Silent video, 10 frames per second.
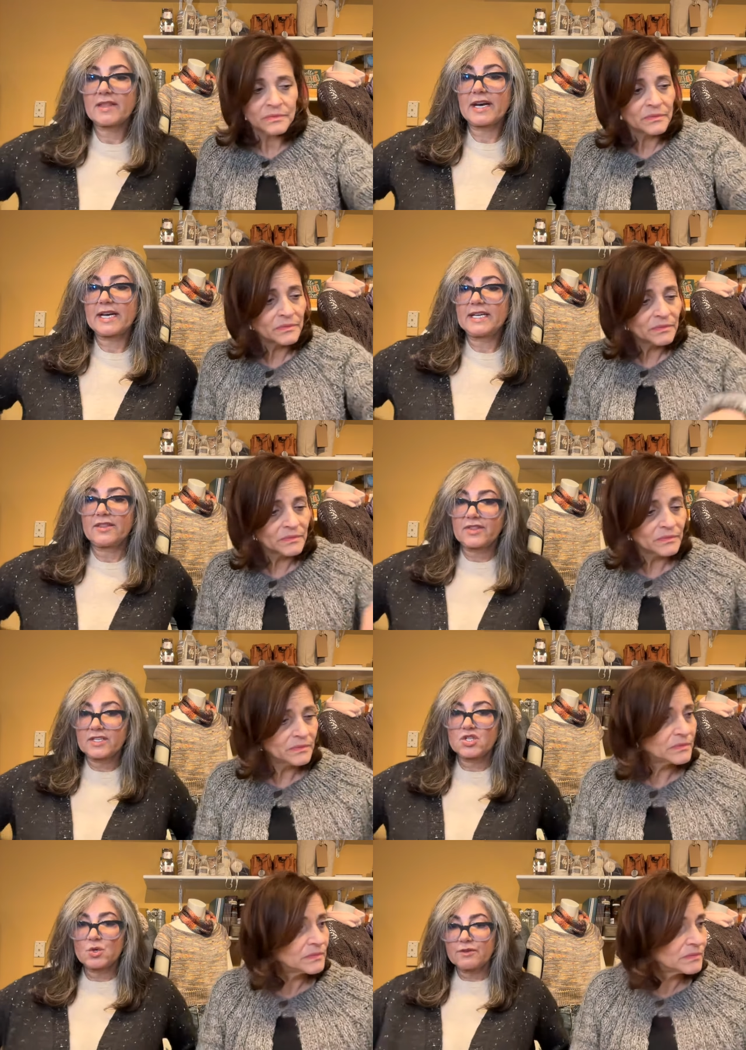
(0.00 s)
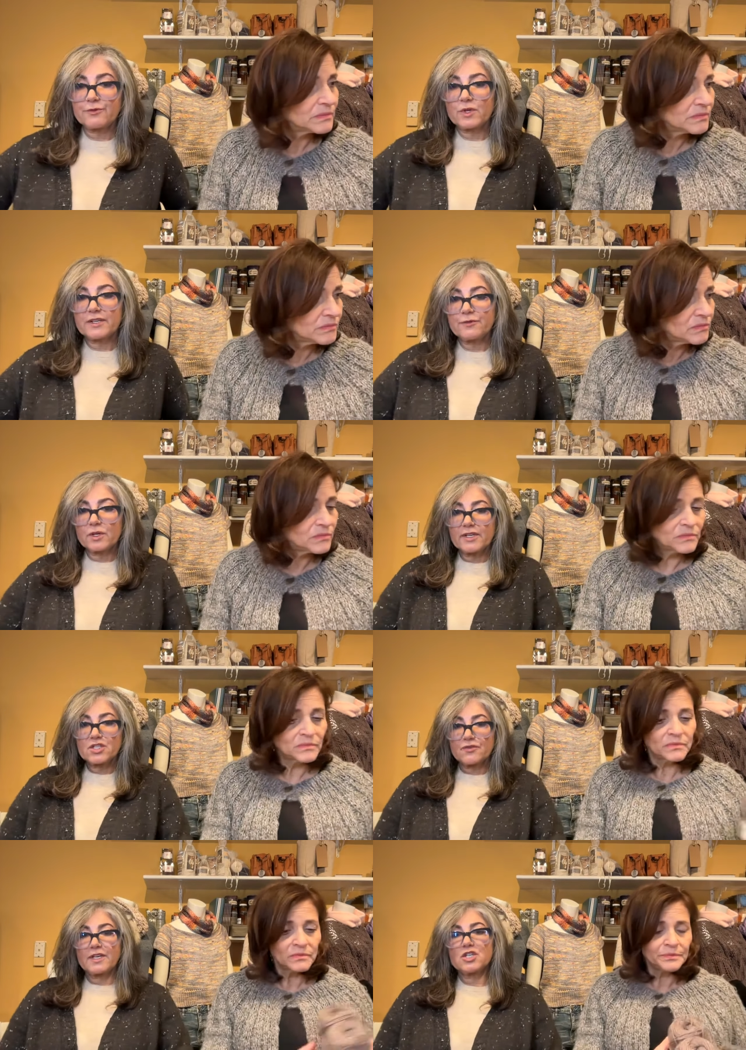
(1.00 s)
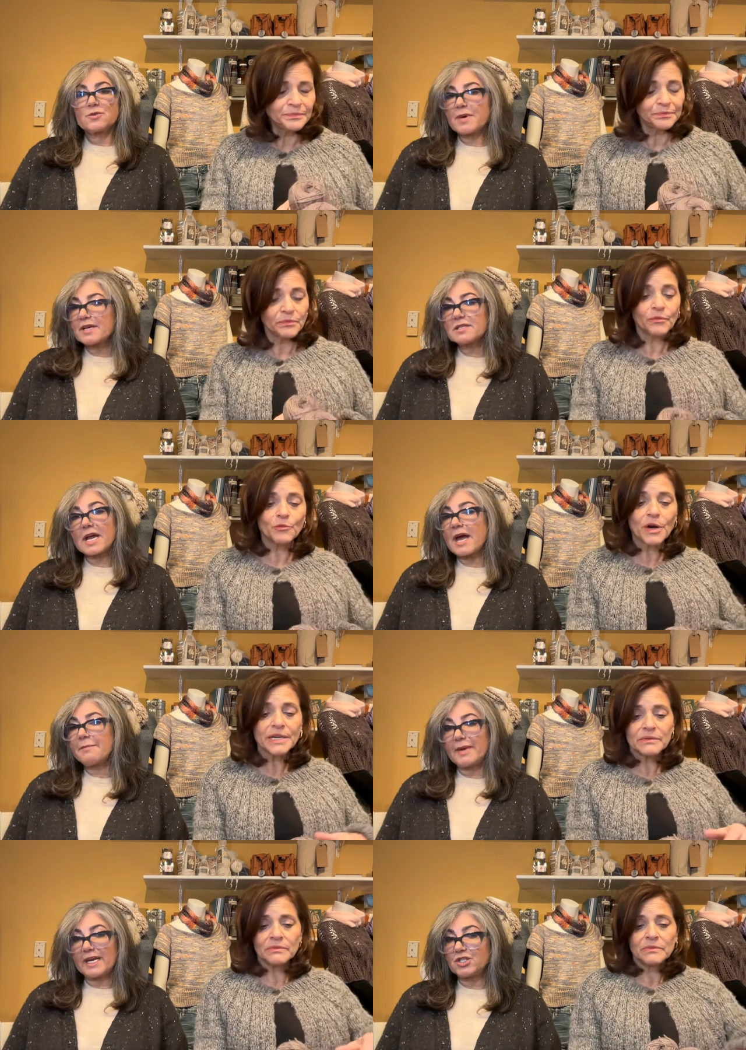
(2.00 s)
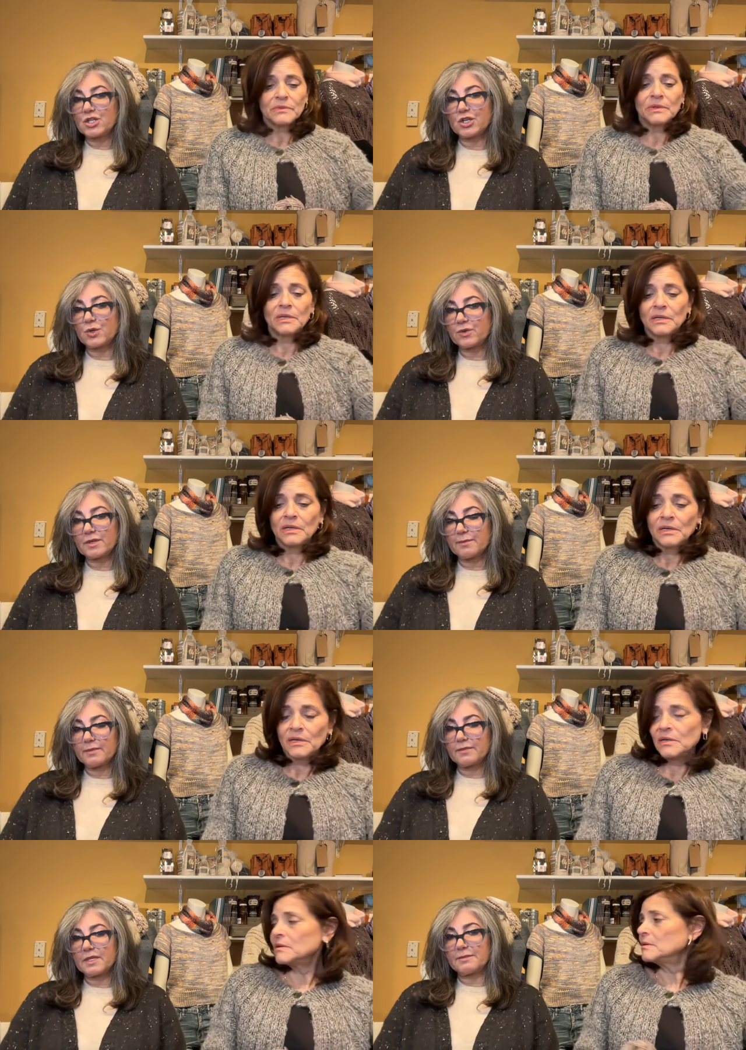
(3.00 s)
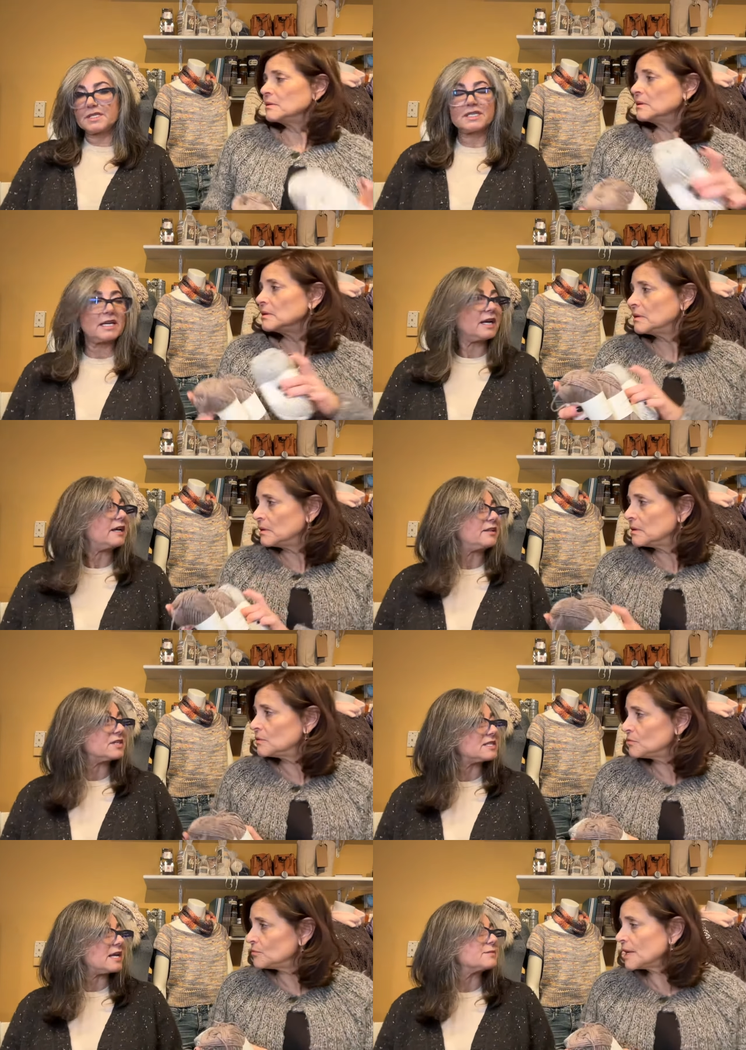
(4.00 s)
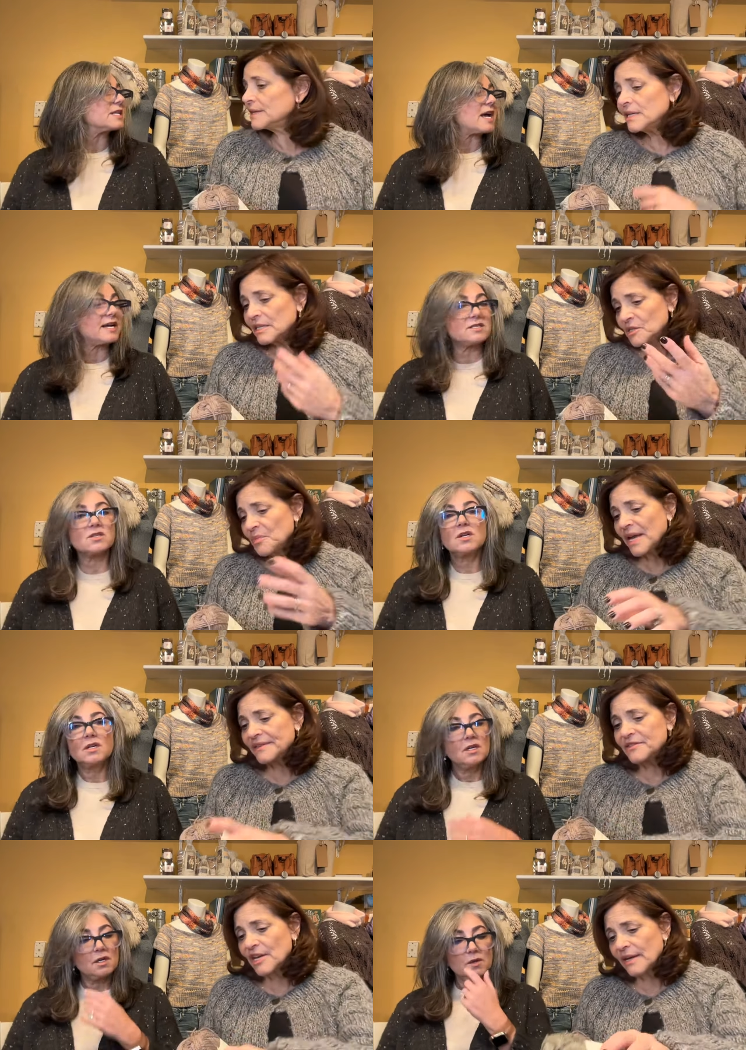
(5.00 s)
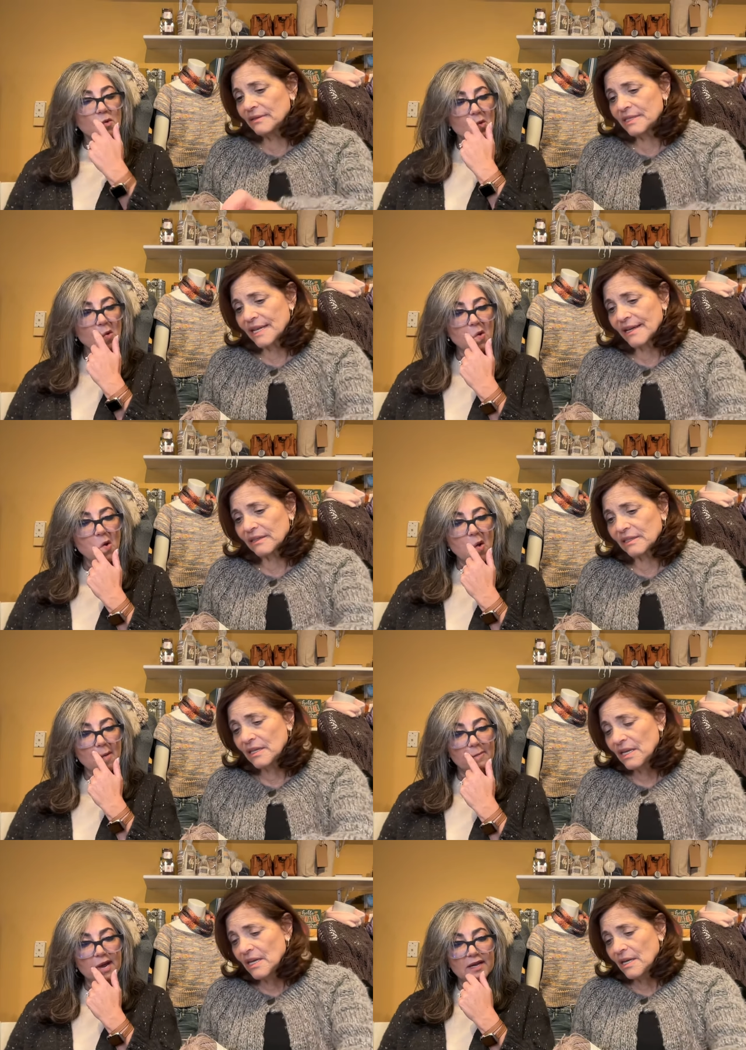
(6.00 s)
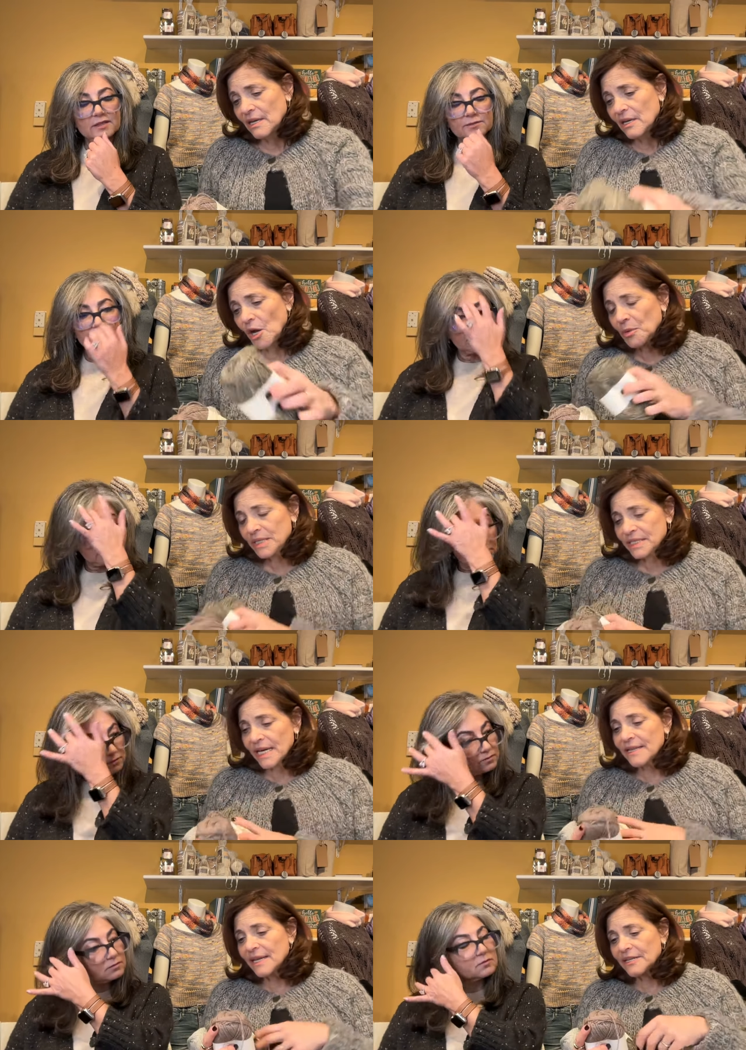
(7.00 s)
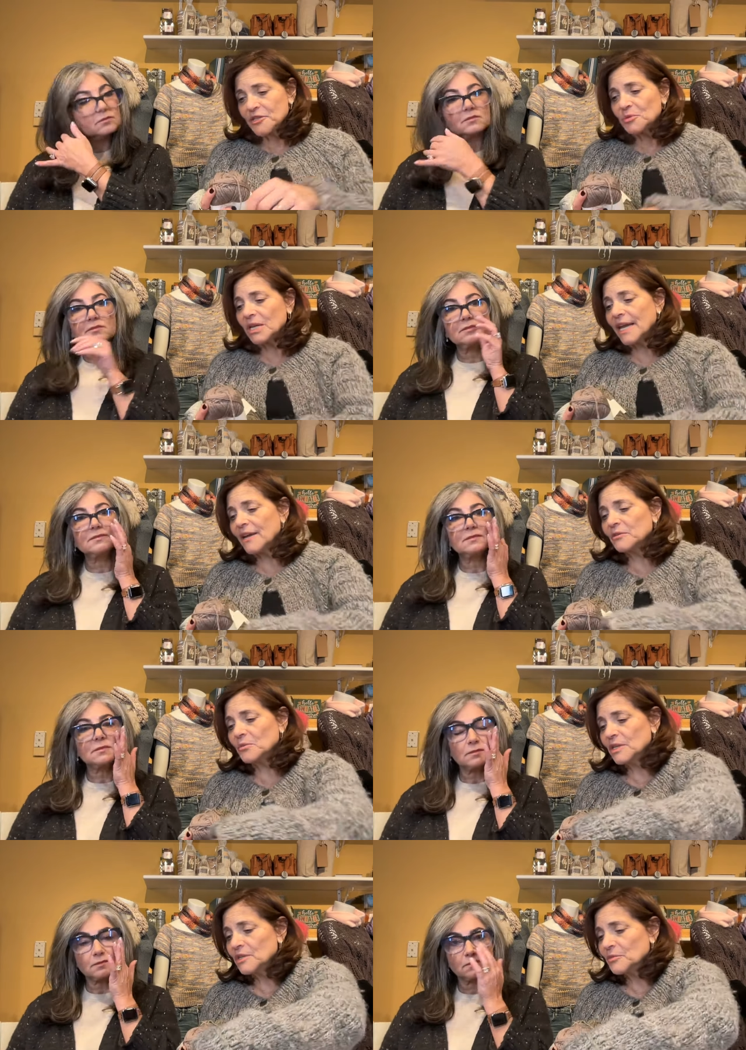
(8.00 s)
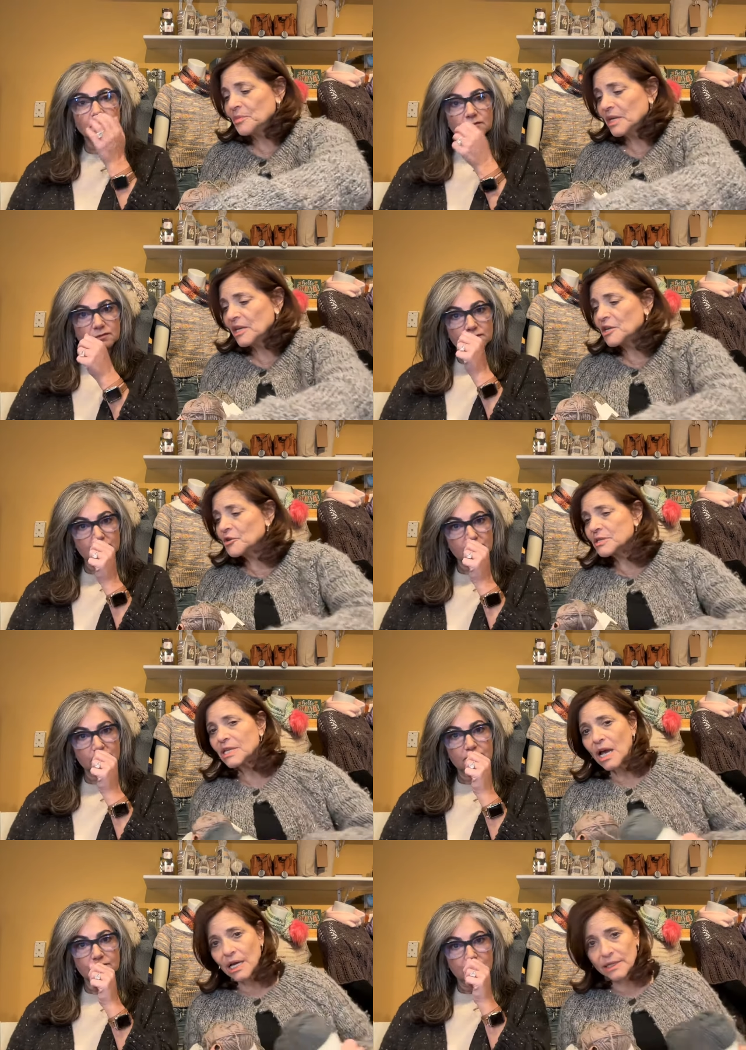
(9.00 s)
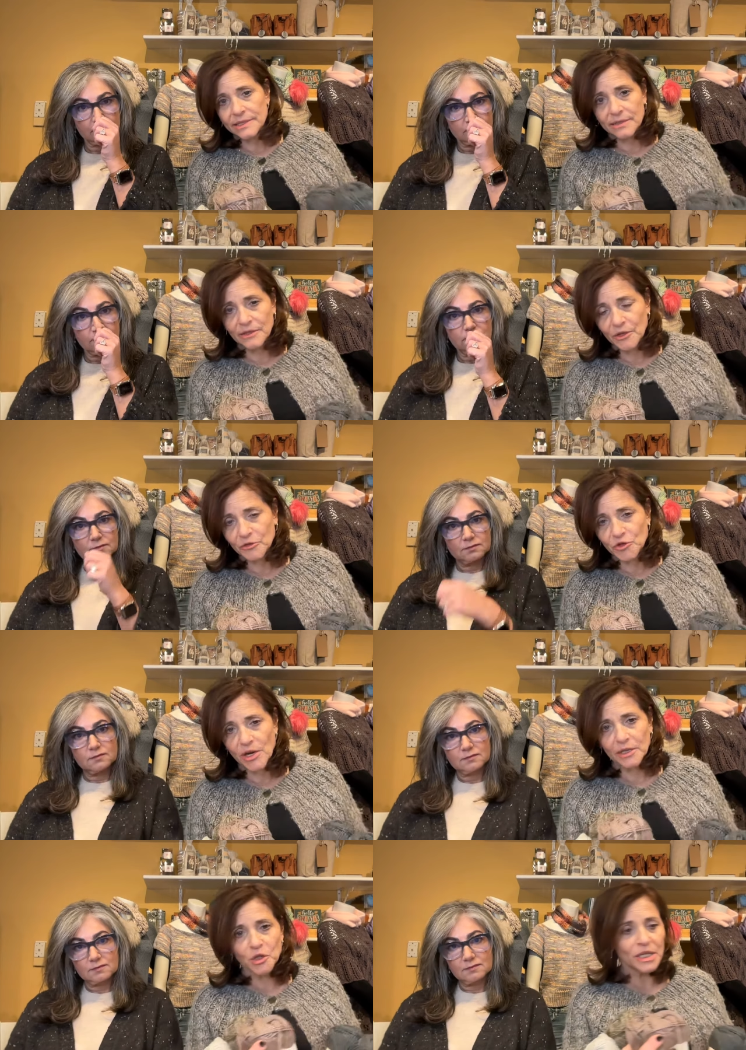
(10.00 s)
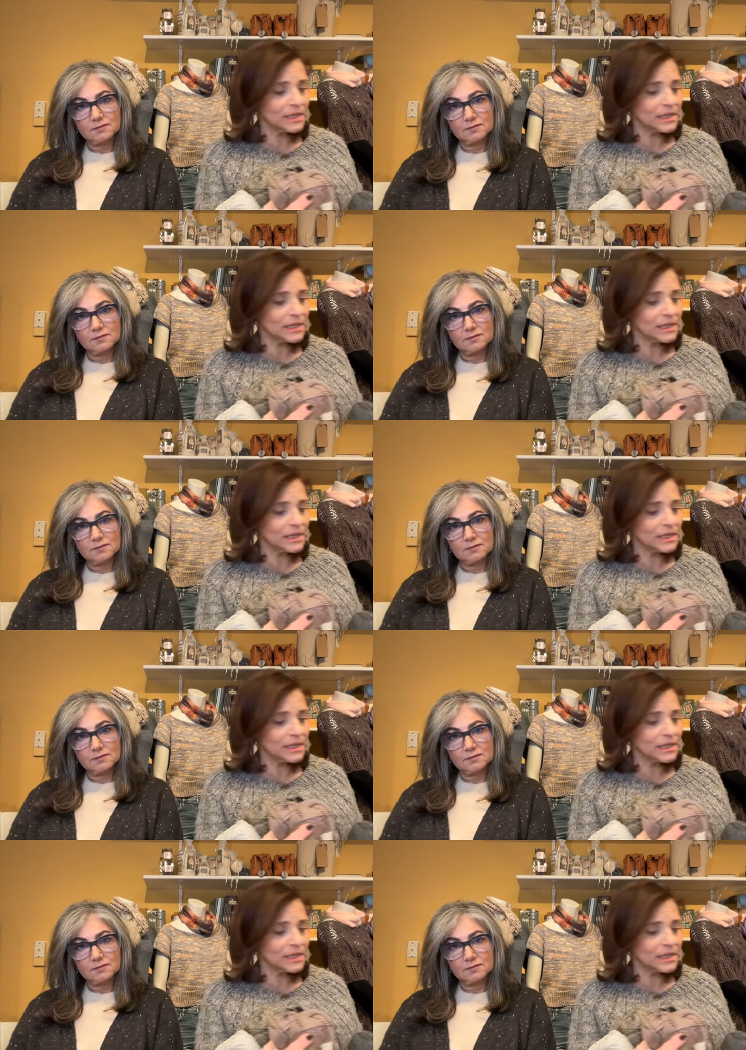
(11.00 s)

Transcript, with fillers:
Speaker 1: that I knit this to a 44 inch finished bust, right. I may do the, the Mastiha in the same right. size. Right, and it depends.
Speaker 2: Yeah, exactly. But always take that into account when you're picking your size. You know, try to look